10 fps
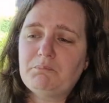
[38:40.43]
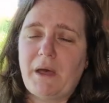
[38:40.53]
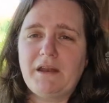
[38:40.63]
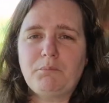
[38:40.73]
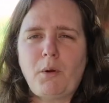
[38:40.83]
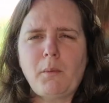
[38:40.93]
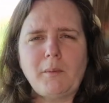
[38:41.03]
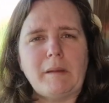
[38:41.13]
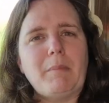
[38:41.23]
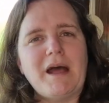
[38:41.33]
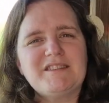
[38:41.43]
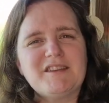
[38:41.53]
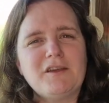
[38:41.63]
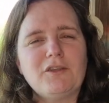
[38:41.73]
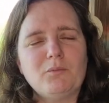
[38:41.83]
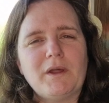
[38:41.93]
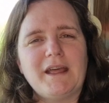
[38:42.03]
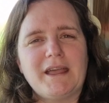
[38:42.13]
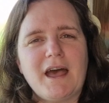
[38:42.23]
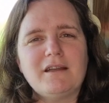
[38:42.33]
better probably better than when
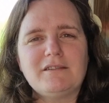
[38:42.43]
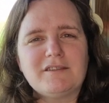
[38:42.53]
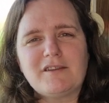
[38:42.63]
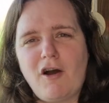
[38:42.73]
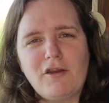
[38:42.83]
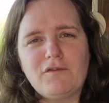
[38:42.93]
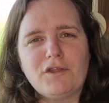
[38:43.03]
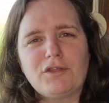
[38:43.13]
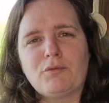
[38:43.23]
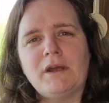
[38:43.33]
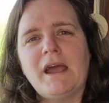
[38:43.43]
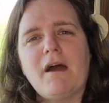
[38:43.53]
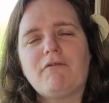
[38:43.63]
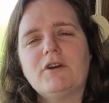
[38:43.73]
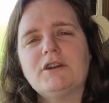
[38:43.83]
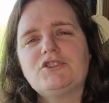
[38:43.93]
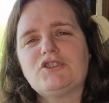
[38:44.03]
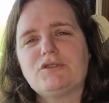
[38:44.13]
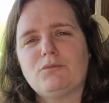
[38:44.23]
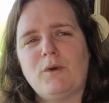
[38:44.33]
i get kind of a three
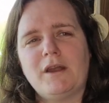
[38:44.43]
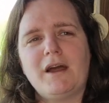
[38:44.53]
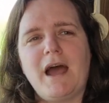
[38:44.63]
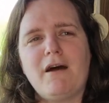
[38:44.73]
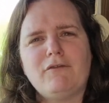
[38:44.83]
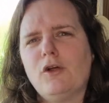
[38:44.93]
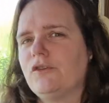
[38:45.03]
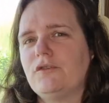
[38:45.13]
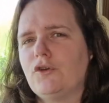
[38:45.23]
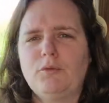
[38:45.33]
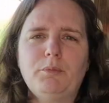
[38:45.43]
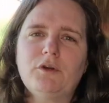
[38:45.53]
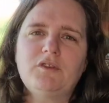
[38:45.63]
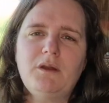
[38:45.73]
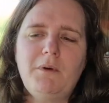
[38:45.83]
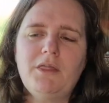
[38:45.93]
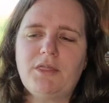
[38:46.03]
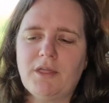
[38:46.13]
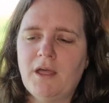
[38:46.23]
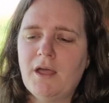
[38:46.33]
average when i have lots of good books in a
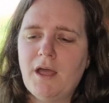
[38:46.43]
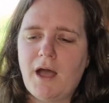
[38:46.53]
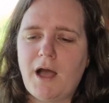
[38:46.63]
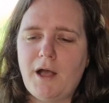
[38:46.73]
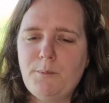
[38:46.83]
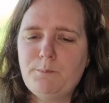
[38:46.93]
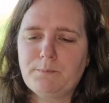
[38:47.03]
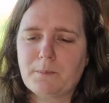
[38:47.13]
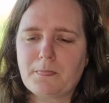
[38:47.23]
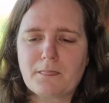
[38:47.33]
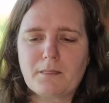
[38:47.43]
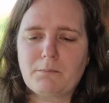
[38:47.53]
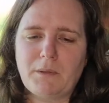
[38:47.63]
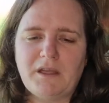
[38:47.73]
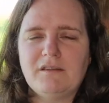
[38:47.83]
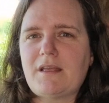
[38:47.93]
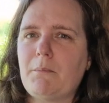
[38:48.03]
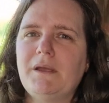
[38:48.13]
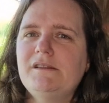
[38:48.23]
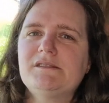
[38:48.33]
month um, because
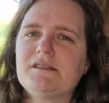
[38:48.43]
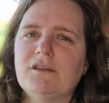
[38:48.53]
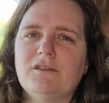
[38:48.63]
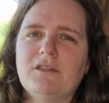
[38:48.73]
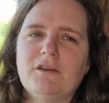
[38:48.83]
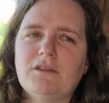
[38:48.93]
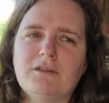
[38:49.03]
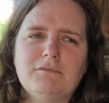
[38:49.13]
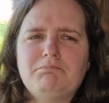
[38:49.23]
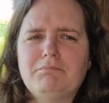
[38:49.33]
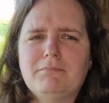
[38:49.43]
that means that the the